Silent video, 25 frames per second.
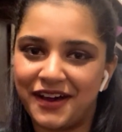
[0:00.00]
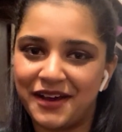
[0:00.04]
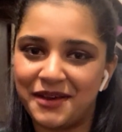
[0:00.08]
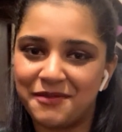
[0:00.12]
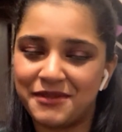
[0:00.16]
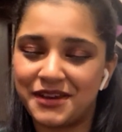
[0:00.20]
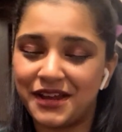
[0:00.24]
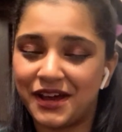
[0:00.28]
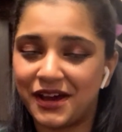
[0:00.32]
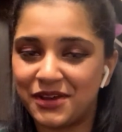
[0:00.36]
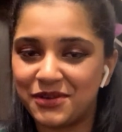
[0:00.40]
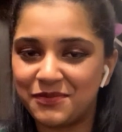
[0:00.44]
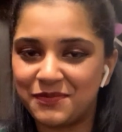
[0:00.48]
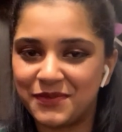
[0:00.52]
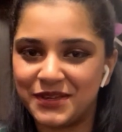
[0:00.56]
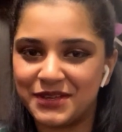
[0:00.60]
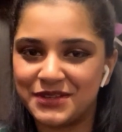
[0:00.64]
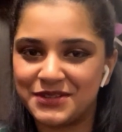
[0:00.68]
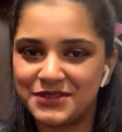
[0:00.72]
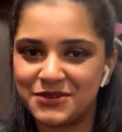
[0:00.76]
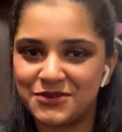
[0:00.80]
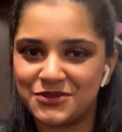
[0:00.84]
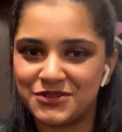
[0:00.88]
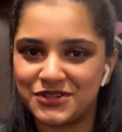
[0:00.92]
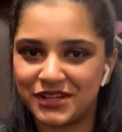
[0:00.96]
I'm an
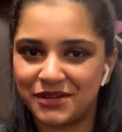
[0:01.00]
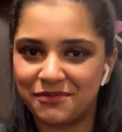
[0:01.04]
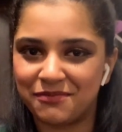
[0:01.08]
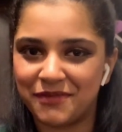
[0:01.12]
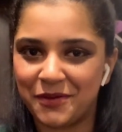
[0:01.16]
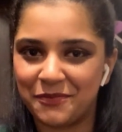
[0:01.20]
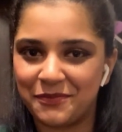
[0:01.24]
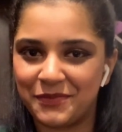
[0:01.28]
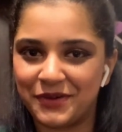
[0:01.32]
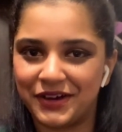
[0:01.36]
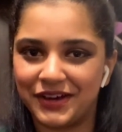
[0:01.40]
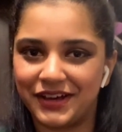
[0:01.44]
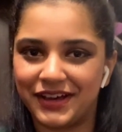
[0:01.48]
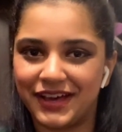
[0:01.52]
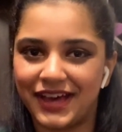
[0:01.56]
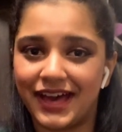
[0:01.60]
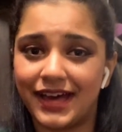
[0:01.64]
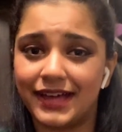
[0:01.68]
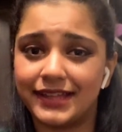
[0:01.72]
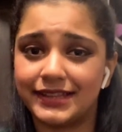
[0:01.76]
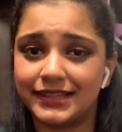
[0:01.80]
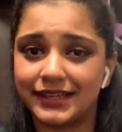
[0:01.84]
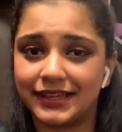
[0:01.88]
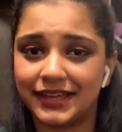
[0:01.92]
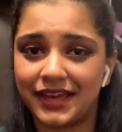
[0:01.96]
IOP Associate Member
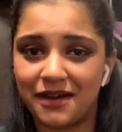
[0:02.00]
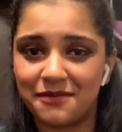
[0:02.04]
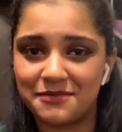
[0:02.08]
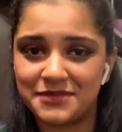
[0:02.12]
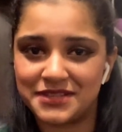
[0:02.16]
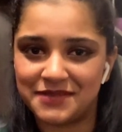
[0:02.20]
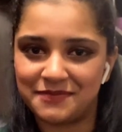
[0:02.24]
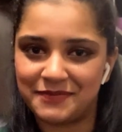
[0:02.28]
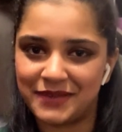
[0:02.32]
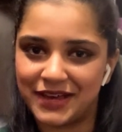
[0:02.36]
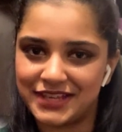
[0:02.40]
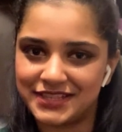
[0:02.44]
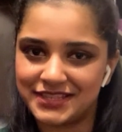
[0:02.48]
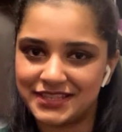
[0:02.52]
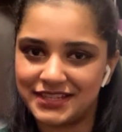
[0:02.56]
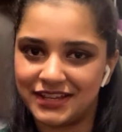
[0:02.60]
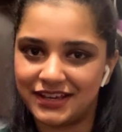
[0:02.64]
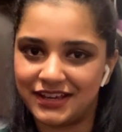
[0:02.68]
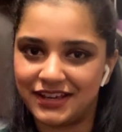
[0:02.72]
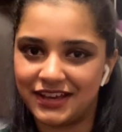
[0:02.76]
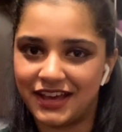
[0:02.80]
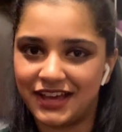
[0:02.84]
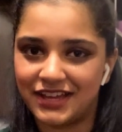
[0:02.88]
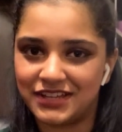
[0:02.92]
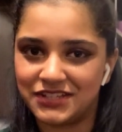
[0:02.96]
and the Campus
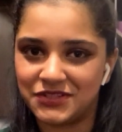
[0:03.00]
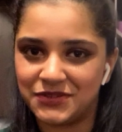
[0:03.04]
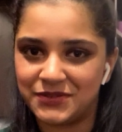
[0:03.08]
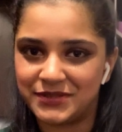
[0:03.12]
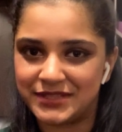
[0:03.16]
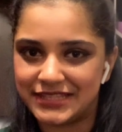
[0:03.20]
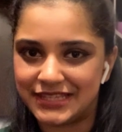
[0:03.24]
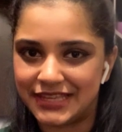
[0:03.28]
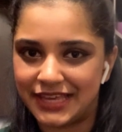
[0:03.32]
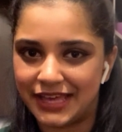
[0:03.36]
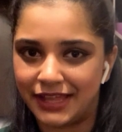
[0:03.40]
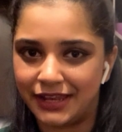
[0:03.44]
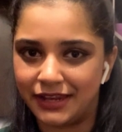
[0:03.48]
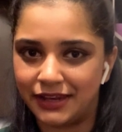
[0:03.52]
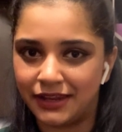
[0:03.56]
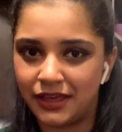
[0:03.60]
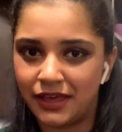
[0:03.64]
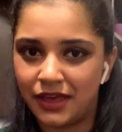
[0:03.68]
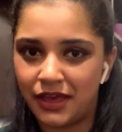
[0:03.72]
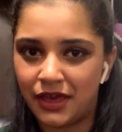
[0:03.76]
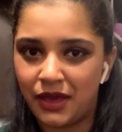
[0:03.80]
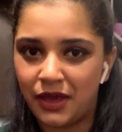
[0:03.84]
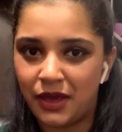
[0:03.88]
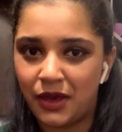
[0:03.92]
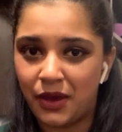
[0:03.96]
Ambassador at UCL,
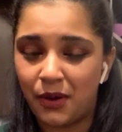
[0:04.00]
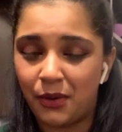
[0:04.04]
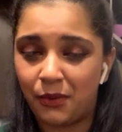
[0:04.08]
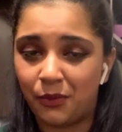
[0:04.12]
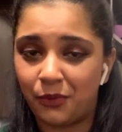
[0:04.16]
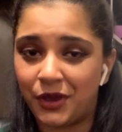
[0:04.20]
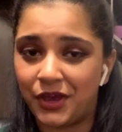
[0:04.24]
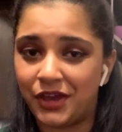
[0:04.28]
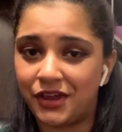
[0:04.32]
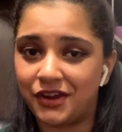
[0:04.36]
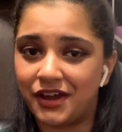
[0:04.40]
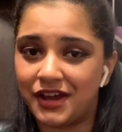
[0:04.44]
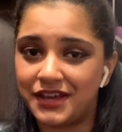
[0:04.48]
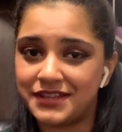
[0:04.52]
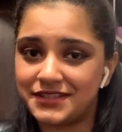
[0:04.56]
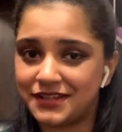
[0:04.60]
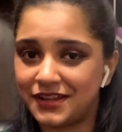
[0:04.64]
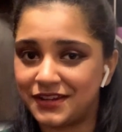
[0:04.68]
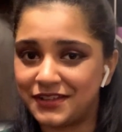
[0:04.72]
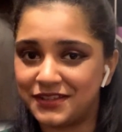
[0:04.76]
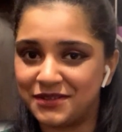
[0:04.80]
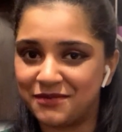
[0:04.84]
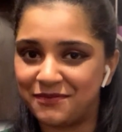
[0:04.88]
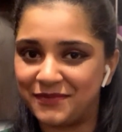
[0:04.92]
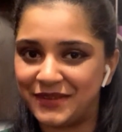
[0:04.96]
where I
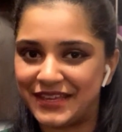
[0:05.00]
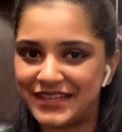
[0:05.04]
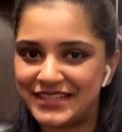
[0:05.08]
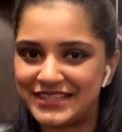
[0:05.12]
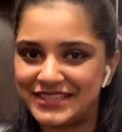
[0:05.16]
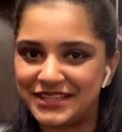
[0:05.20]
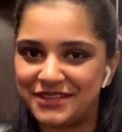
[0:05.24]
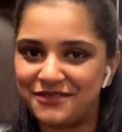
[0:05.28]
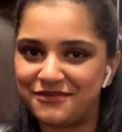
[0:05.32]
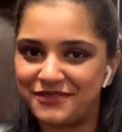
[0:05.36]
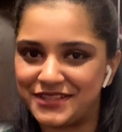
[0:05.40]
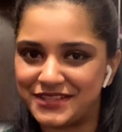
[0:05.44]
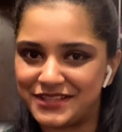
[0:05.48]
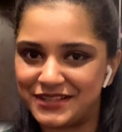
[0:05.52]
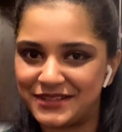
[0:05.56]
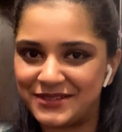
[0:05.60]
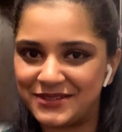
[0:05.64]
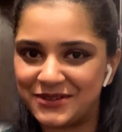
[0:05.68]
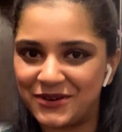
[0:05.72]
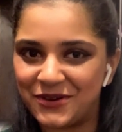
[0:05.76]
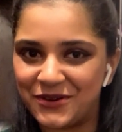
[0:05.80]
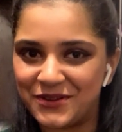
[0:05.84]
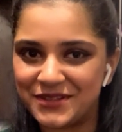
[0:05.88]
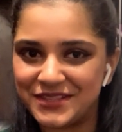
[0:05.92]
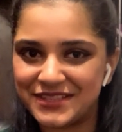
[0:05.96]
study the BSc Physics
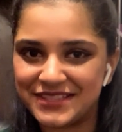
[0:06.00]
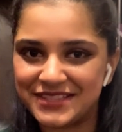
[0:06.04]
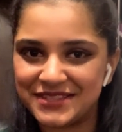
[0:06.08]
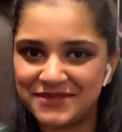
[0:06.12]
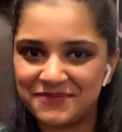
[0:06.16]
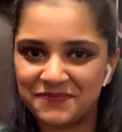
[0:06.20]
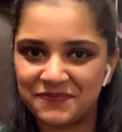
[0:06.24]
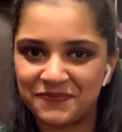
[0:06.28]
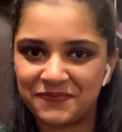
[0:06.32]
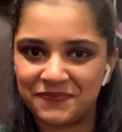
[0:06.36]
course.